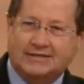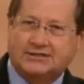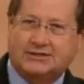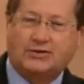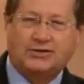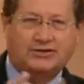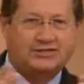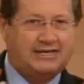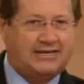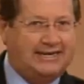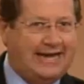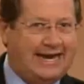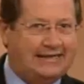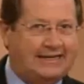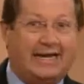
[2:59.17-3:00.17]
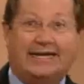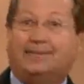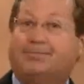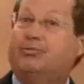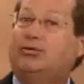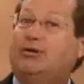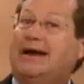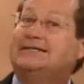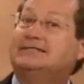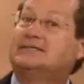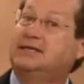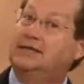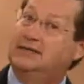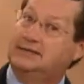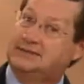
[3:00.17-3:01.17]
So you see an ad like
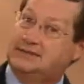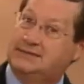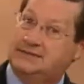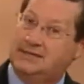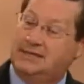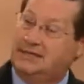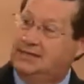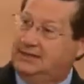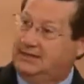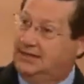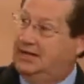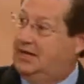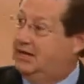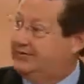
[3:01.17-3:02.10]
priceless. You